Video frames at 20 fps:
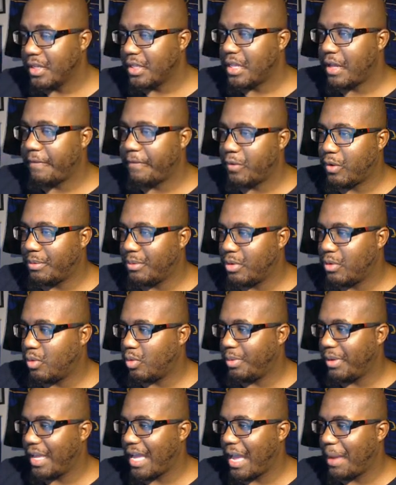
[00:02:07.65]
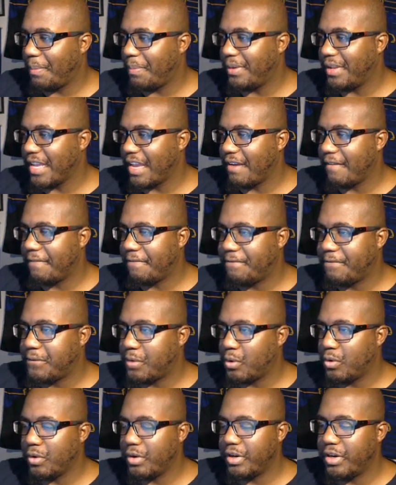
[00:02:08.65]
That full moon will be happening at
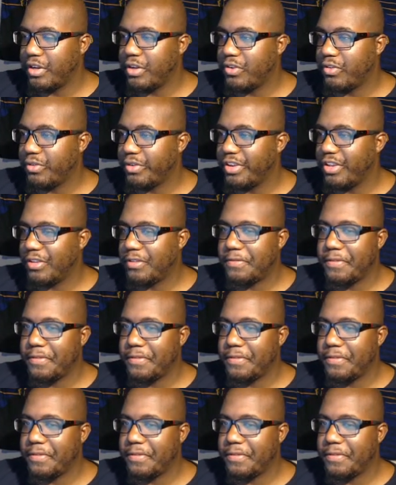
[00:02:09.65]
4 degrees